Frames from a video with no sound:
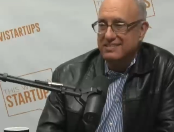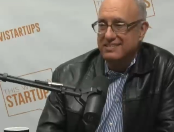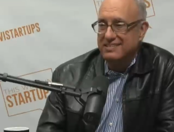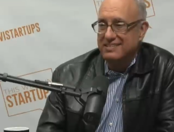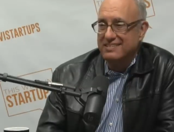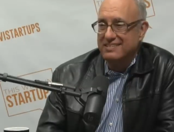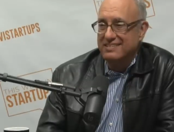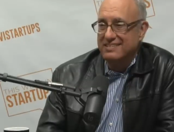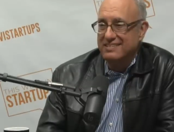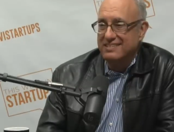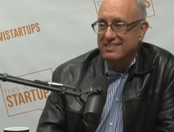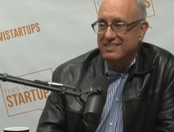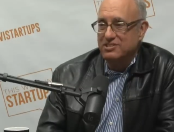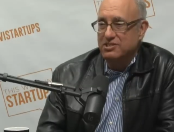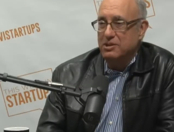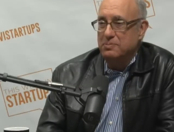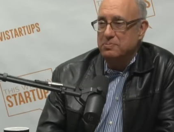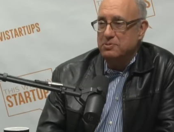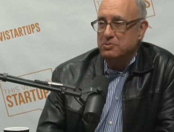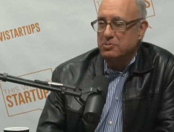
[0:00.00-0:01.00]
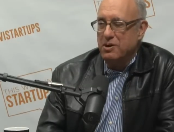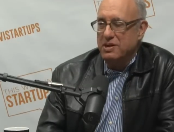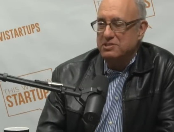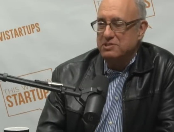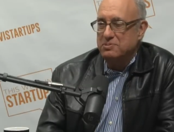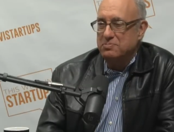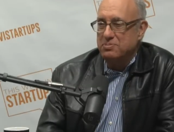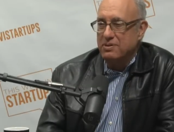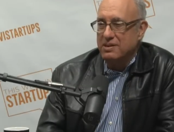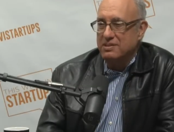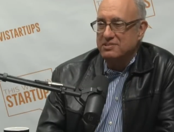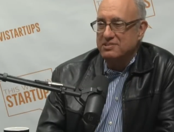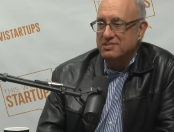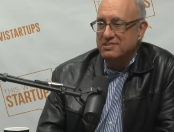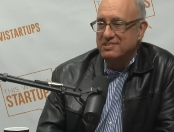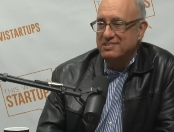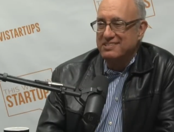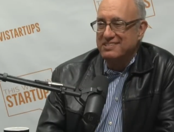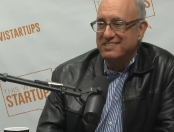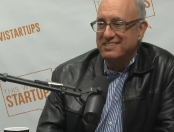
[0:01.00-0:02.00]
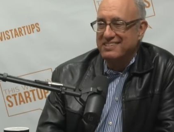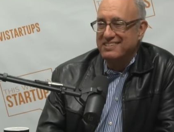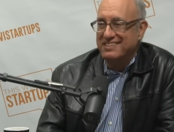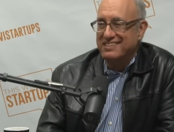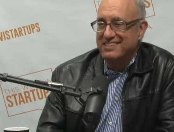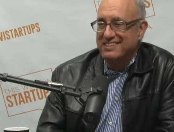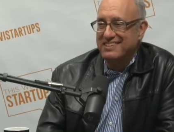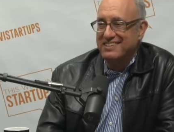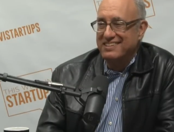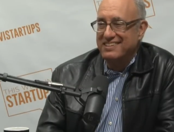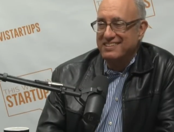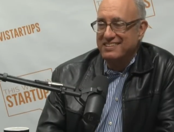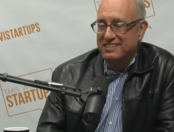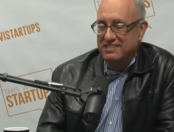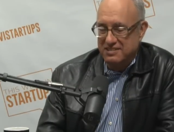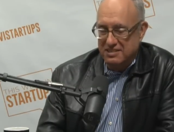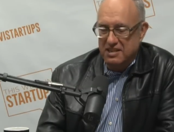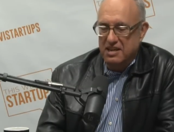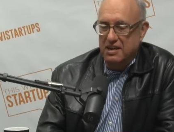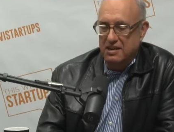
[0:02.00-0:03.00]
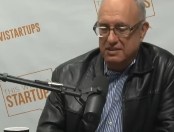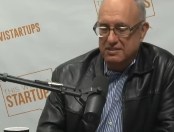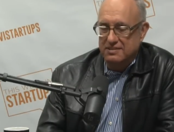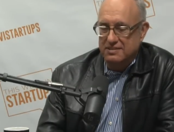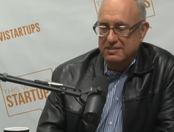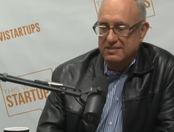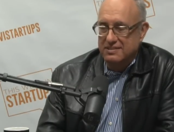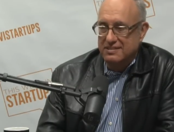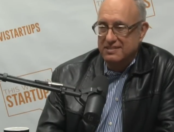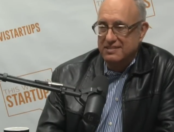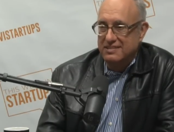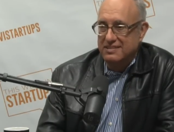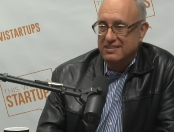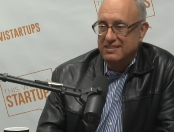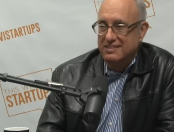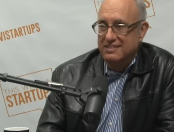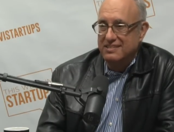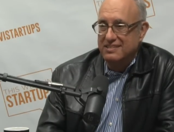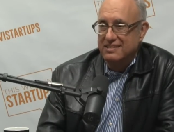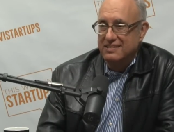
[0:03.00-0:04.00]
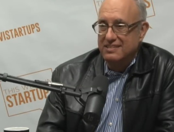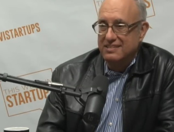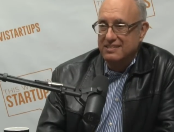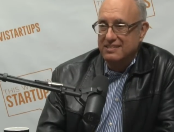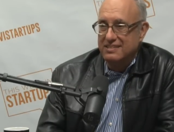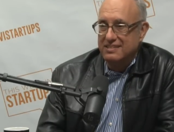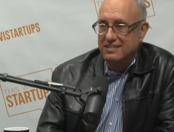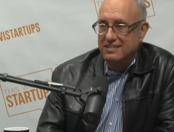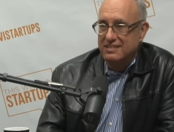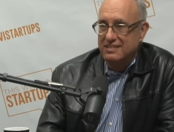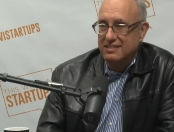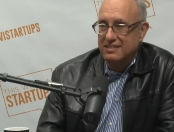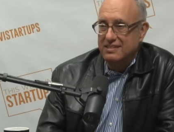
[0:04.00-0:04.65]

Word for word: That, uh, twice the price. Is it really? Yeah. Because the people who graduate from there